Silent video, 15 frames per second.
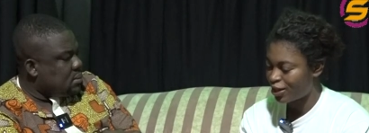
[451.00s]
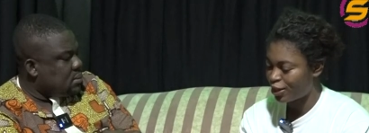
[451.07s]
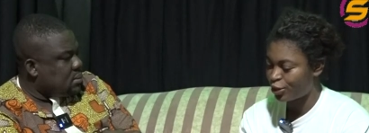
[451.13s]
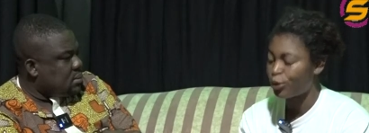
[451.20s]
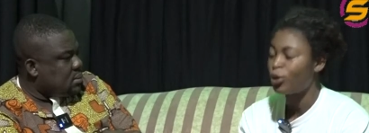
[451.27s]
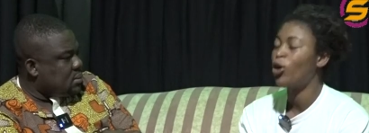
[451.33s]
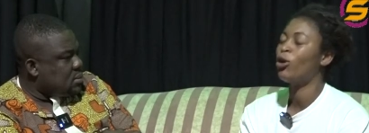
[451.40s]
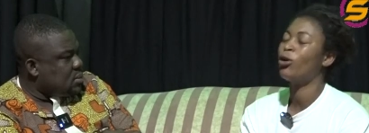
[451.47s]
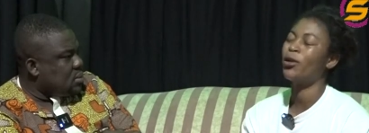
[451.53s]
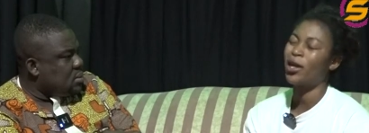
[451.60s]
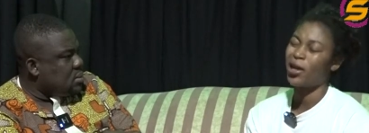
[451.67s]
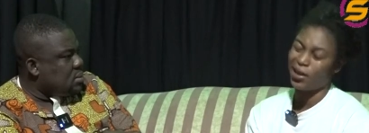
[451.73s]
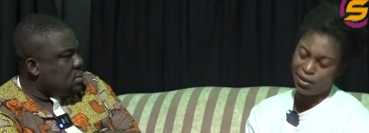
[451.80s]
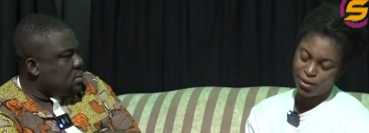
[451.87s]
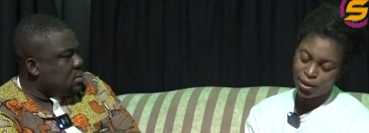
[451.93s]
Speaker 1: I don't,
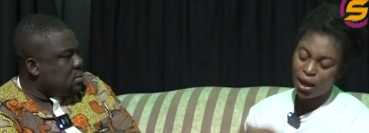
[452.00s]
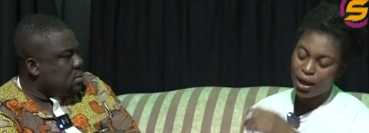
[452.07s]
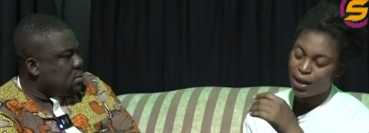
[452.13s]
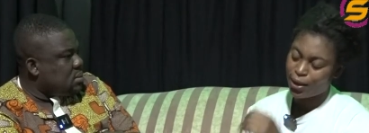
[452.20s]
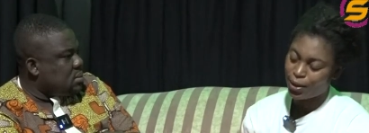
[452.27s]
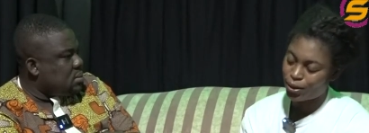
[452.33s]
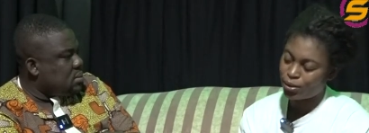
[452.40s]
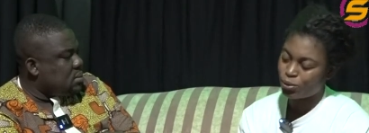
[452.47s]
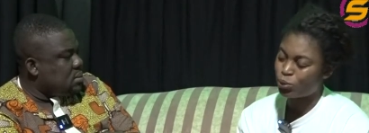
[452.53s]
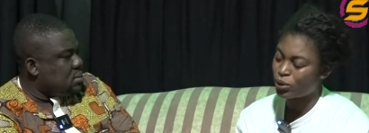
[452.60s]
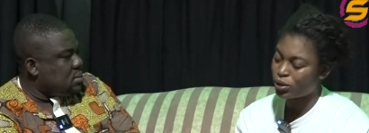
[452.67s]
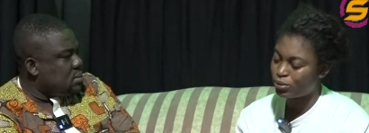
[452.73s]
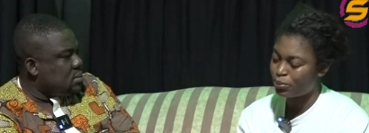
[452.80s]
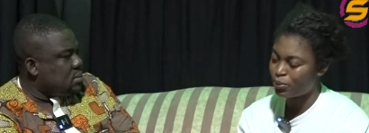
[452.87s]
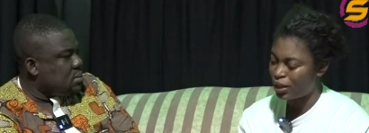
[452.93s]
okay, um,
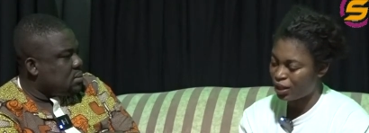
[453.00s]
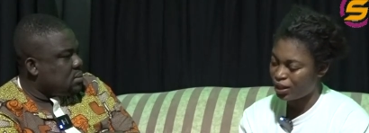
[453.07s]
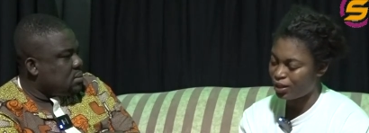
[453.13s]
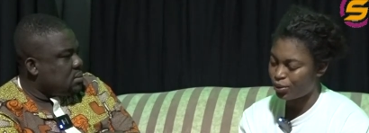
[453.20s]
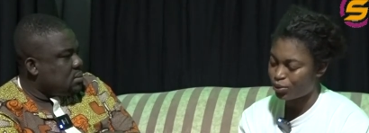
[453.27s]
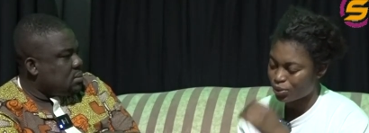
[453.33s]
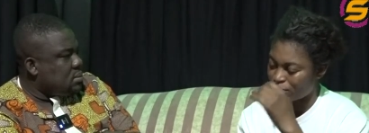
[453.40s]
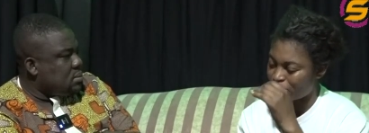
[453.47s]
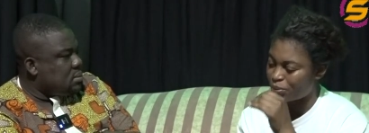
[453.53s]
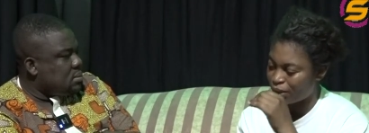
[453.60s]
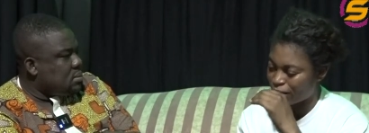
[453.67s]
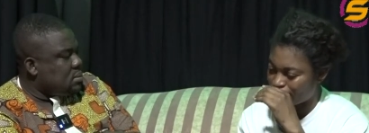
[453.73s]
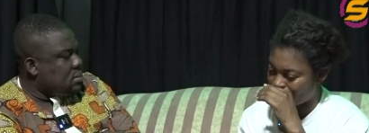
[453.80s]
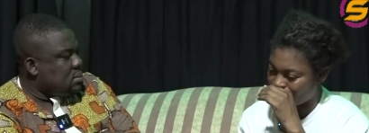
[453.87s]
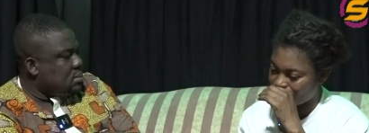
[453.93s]
with me, with
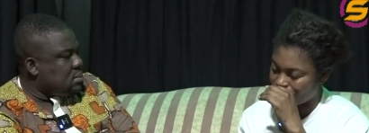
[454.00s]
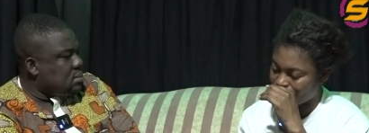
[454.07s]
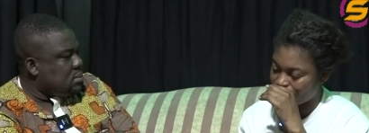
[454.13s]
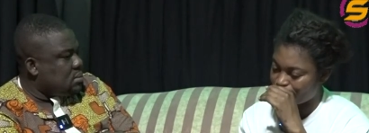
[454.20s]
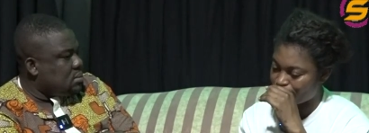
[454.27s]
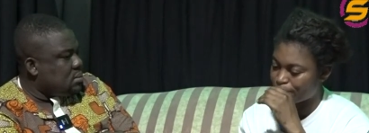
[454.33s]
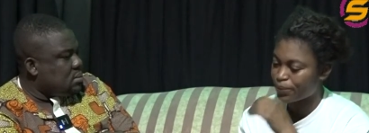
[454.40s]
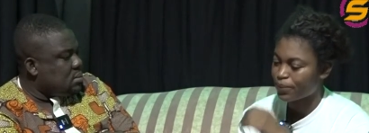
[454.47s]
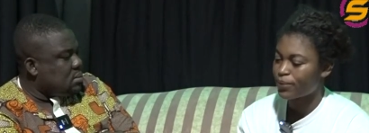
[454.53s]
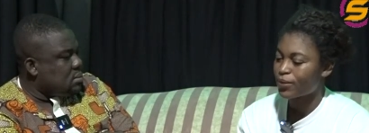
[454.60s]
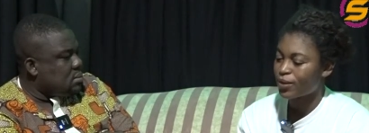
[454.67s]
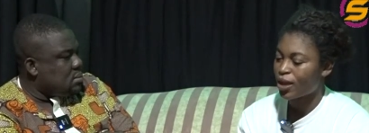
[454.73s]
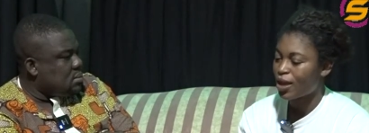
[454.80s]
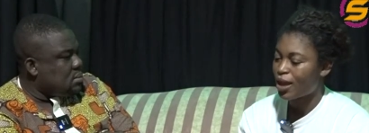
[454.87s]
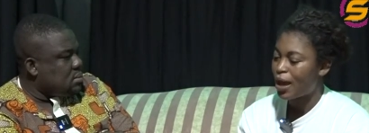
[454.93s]
me,
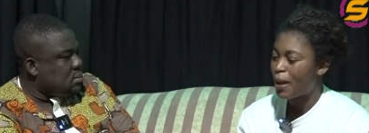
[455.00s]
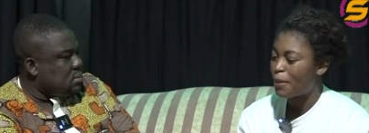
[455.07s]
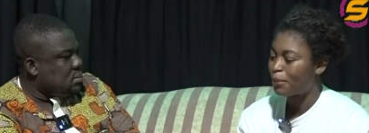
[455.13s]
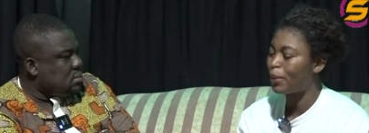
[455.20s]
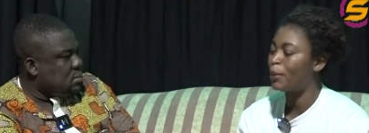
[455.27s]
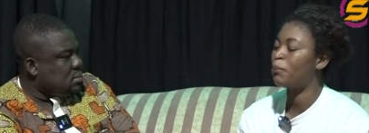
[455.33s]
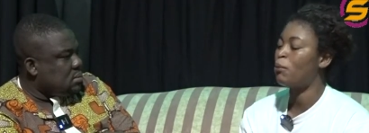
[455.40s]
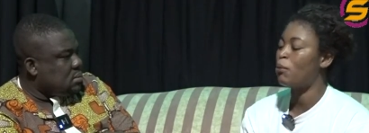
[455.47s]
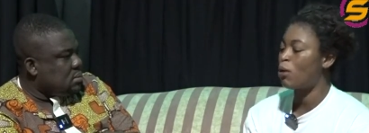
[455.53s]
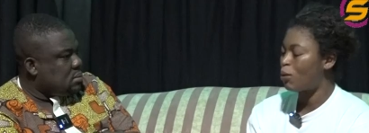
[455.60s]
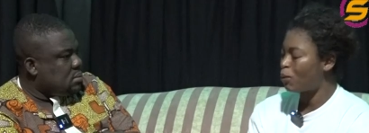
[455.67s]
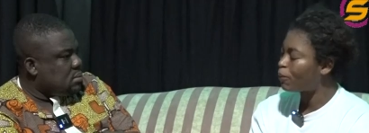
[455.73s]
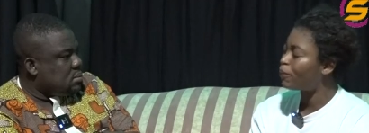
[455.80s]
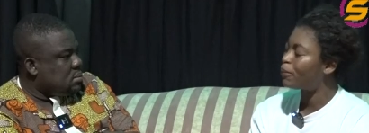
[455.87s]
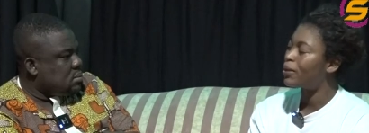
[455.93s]
my
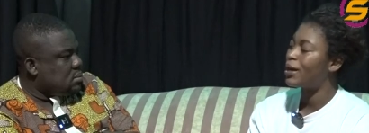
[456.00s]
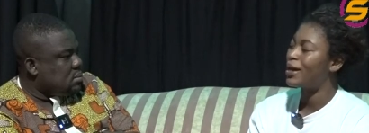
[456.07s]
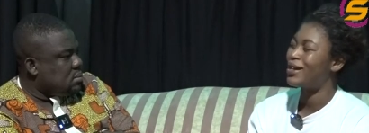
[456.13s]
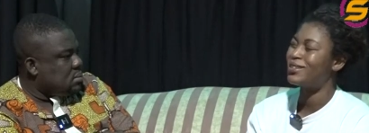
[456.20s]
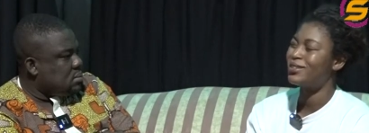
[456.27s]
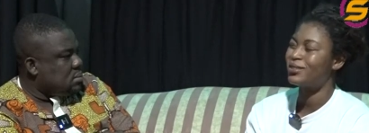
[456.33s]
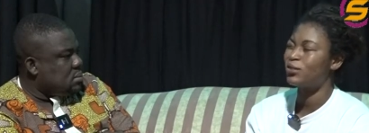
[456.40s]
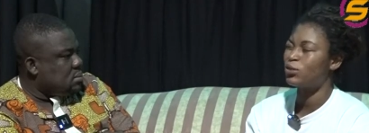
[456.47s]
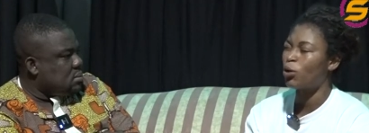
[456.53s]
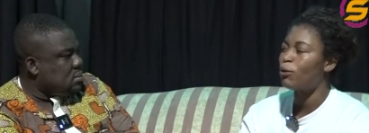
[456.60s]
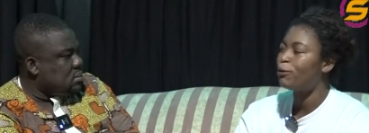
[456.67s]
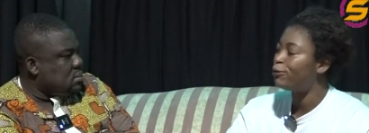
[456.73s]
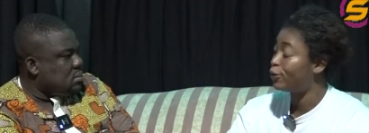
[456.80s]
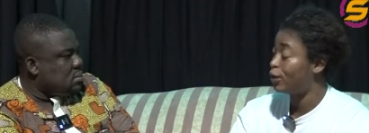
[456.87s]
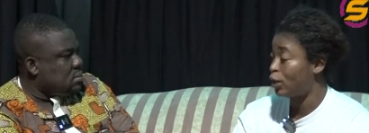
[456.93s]
mom is
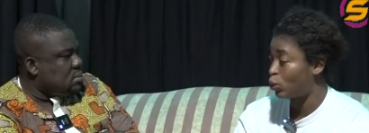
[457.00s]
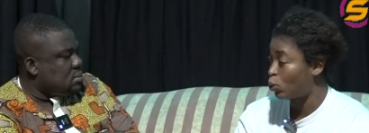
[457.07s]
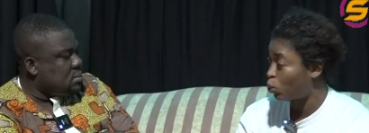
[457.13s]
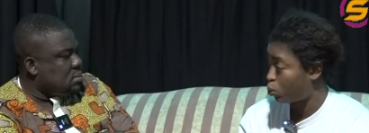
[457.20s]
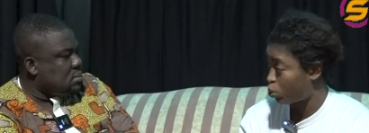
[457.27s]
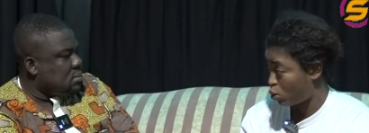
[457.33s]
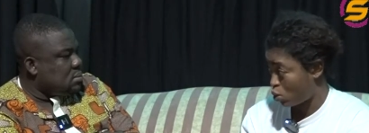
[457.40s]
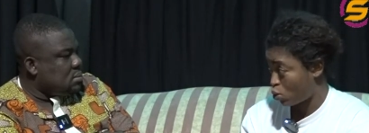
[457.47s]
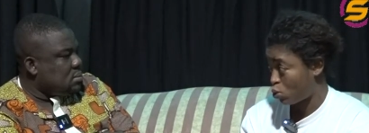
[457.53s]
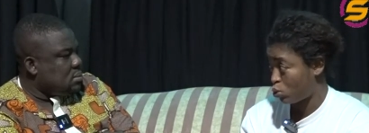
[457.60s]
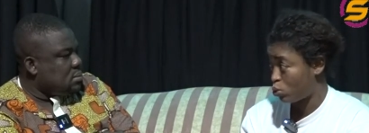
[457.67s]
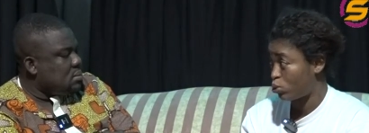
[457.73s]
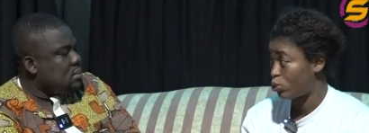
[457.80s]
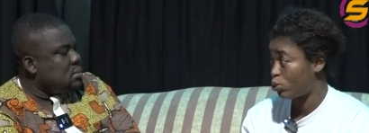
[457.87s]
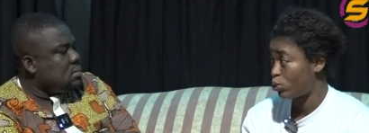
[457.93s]
not feeling
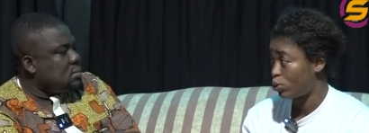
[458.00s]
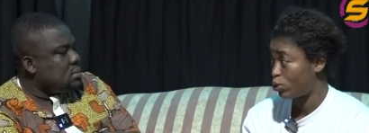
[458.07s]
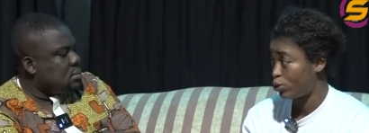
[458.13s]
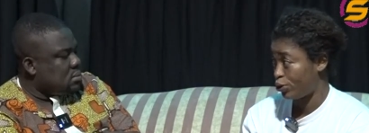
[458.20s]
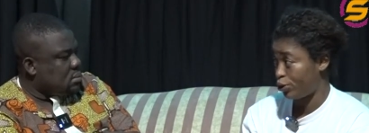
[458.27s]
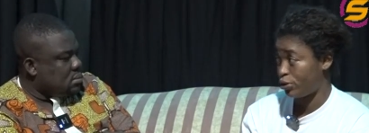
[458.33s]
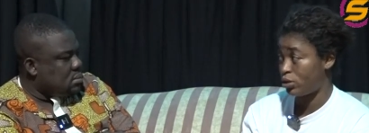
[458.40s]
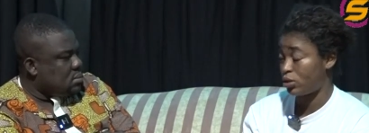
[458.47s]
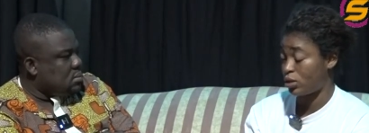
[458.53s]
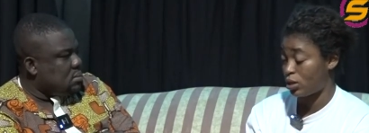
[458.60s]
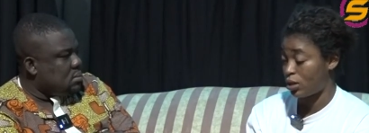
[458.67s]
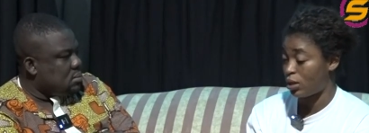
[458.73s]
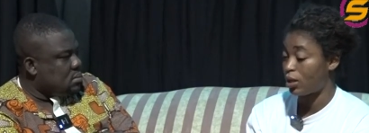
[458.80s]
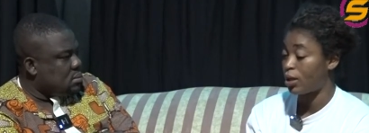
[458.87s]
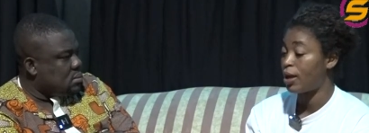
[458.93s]
well, you
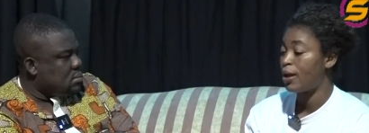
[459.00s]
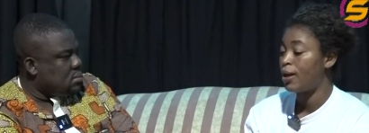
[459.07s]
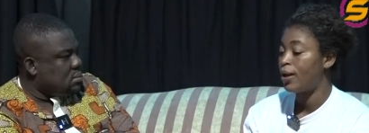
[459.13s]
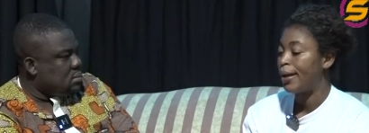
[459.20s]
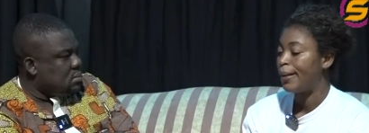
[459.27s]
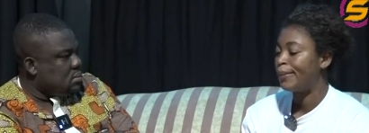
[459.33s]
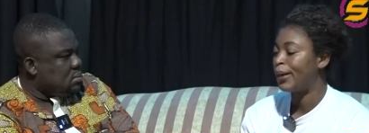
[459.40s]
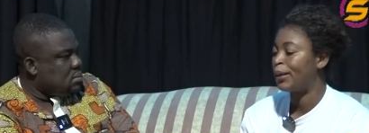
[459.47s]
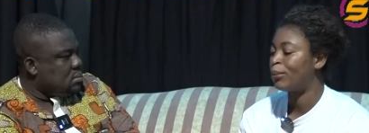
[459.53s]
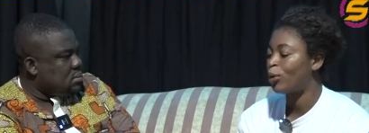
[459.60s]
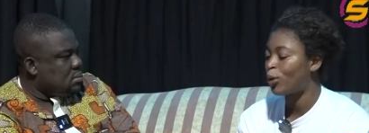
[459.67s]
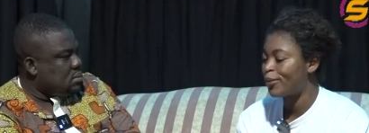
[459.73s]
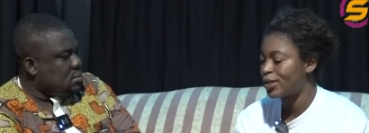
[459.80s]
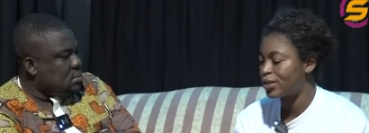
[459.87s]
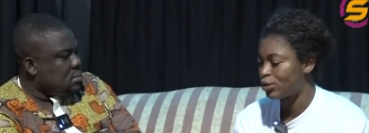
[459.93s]
see. My
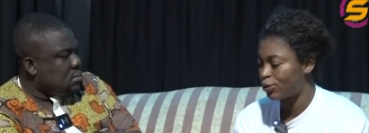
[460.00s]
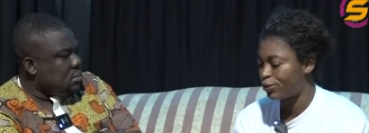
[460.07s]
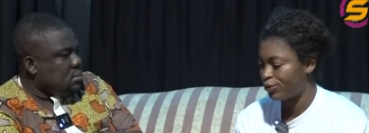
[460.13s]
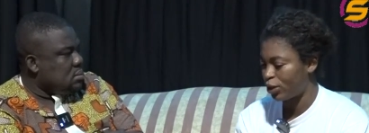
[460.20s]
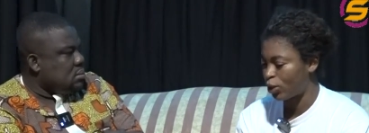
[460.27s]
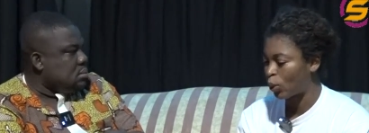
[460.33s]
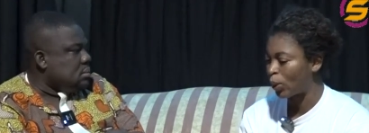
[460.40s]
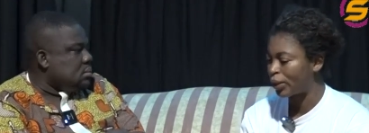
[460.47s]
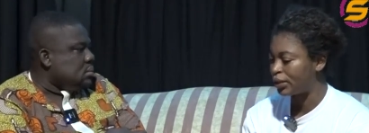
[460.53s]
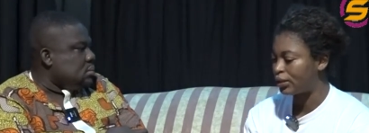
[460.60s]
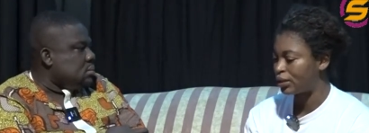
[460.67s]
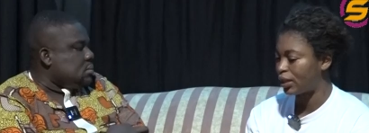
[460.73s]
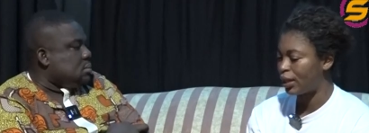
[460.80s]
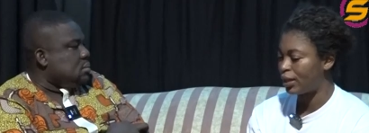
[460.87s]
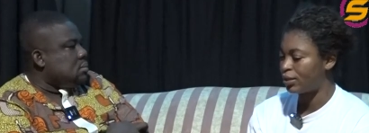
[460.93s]
mom is not feeling well,
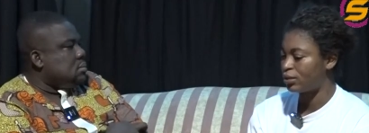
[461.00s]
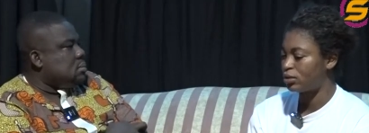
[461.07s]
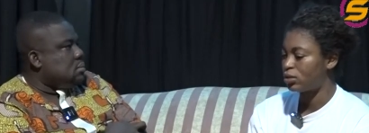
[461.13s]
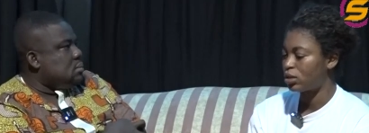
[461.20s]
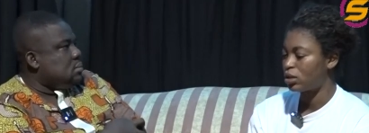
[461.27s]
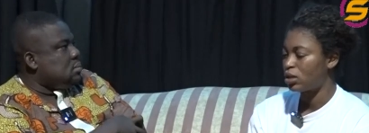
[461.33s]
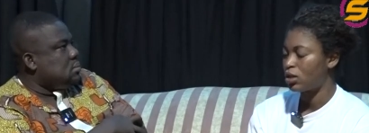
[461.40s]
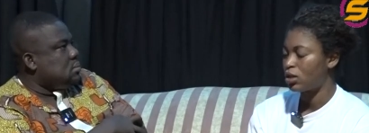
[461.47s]
and